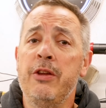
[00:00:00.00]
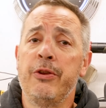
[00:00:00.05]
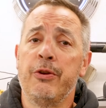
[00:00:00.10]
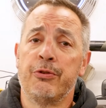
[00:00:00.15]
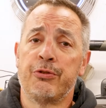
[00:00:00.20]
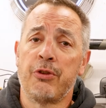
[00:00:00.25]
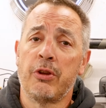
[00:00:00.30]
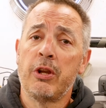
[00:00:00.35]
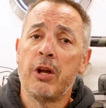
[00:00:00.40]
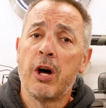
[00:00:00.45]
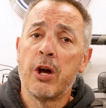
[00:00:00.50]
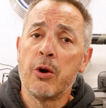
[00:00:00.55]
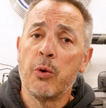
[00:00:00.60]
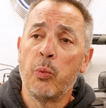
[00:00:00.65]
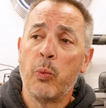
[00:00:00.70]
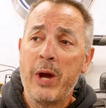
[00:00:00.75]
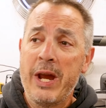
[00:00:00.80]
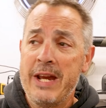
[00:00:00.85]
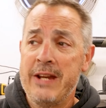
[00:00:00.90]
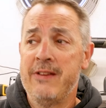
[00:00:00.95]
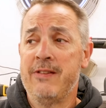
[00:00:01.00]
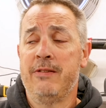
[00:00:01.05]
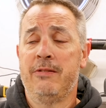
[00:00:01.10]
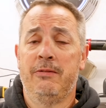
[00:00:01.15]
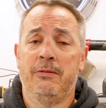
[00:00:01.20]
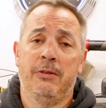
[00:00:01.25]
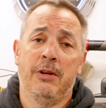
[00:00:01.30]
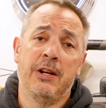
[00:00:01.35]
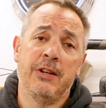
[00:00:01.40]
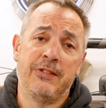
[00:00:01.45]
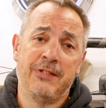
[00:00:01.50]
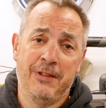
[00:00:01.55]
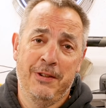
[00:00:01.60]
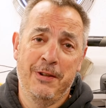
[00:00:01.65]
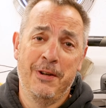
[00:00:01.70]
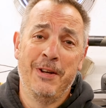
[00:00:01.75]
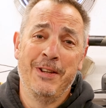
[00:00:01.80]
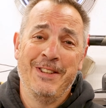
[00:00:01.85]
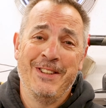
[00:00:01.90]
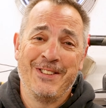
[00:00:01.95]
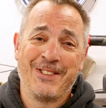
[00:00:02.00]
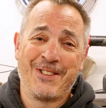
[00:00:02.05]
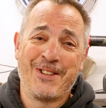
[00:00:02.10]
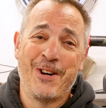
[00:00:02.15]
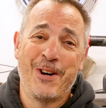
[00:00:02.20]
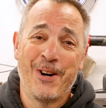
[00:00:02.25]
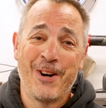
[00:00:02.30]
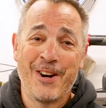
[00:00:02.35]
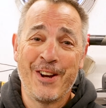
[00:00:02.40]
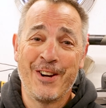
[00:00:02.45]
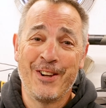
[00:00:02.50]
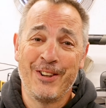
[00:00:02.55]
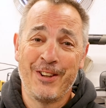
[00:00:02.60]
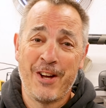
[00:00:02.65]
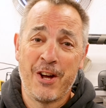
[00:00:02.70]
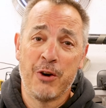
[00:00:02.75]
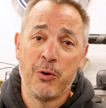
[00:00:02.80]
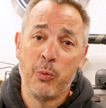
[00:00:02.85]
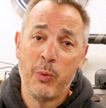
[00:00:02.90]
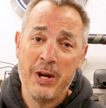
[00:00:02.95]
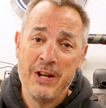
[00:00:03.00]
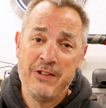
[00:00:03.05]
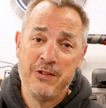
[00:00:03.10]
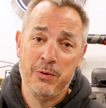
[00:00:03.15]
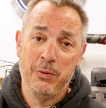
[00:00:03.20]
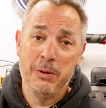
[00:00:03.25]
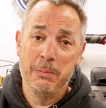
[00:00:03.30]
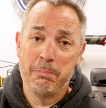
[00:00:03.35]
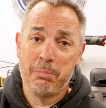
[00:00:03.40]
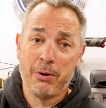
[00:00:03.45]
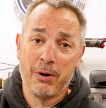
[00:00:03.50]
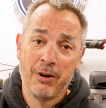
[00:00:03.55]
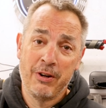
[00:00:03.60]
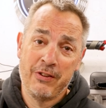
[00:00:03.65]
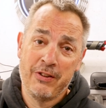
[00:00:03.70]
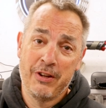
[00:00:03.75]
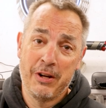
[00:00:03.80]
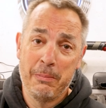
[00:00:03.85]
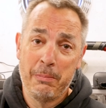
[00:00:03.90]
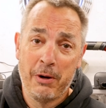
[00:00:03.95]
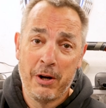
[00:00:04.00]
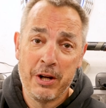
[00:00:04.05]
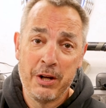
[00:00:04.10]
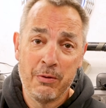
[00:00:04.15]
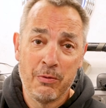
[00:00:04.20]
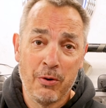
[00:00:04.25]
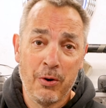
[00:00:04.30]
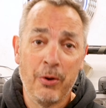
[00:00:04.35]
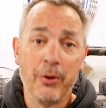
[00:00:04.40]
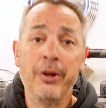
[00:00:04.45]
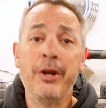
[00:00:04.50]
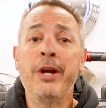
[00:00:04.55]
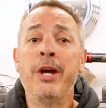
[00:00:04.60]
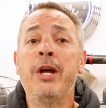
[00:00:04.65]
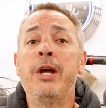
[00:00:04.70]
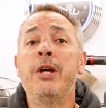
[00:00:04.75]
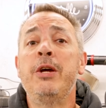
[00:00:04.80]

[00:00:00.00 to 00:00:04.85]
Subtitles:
There's a lot of weight sitting on this car and a lot of weight to impart on a body roll.